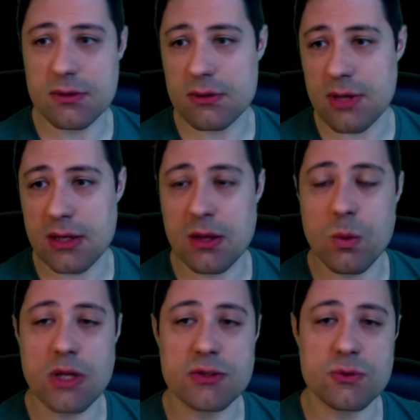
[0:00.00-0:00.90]
like the
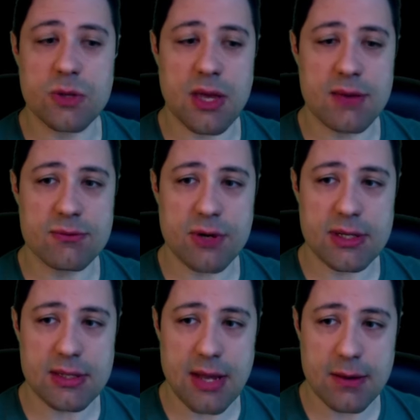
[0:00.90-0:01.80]
ones we have
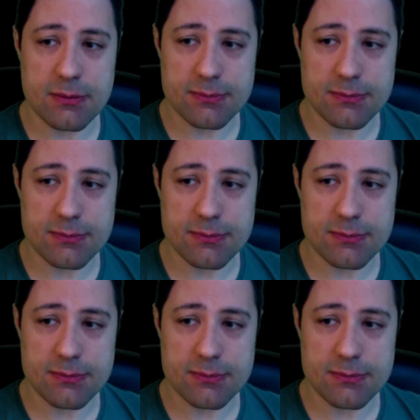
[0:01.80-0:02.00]
right now.